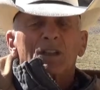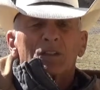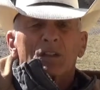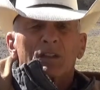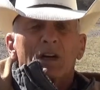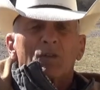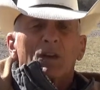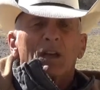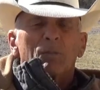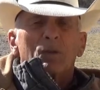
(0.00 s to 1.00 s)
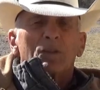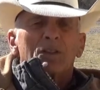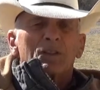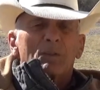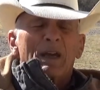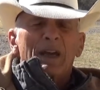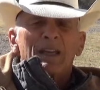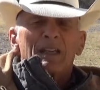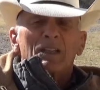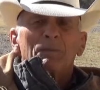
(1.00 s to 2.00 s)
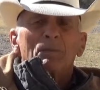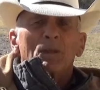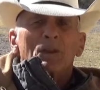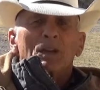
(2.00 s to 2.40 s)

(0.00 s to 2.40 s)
So I thought, well, I'll put some hay in,